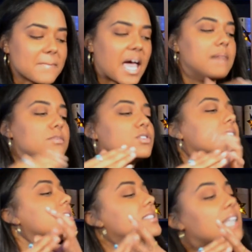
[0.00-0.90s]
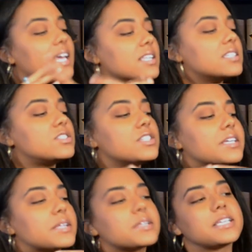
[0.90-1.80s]
I'm only saying this
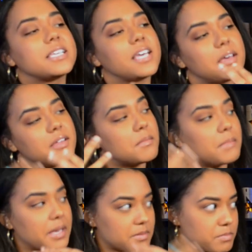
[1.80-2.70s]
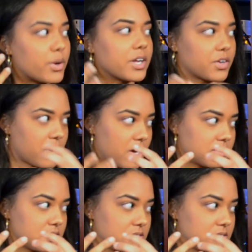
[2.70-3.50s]
to get my point across.